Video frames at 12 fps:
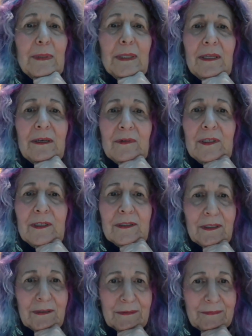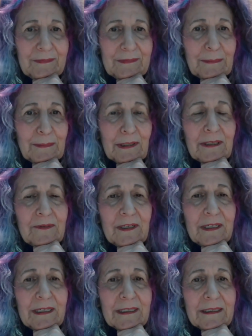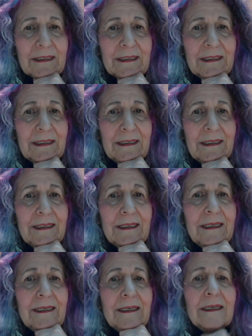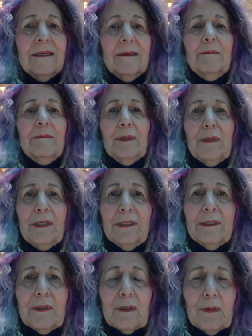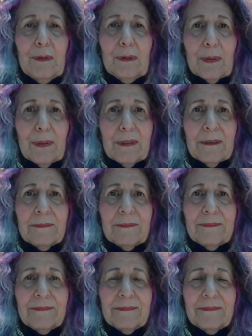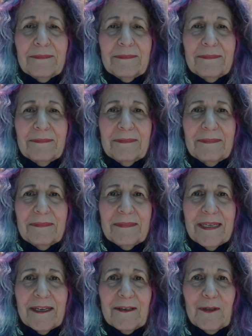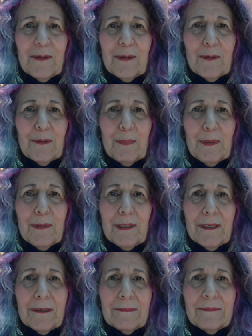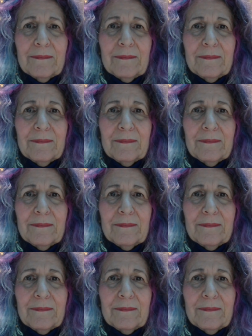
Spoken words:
the beloved uncle, the beloved aunt. Beauty is truth, and truth beauty.